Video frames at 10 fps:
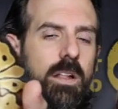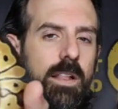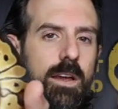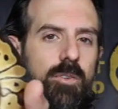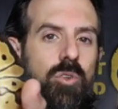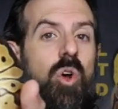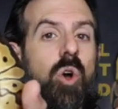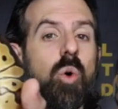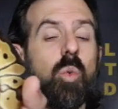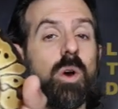clown,
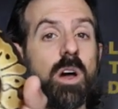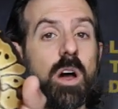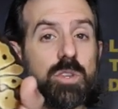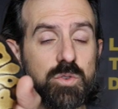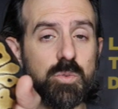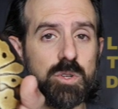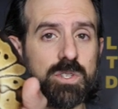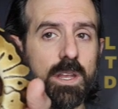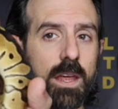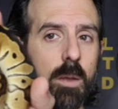
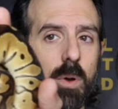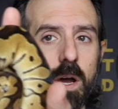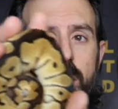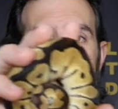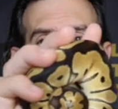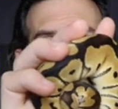100% het pied,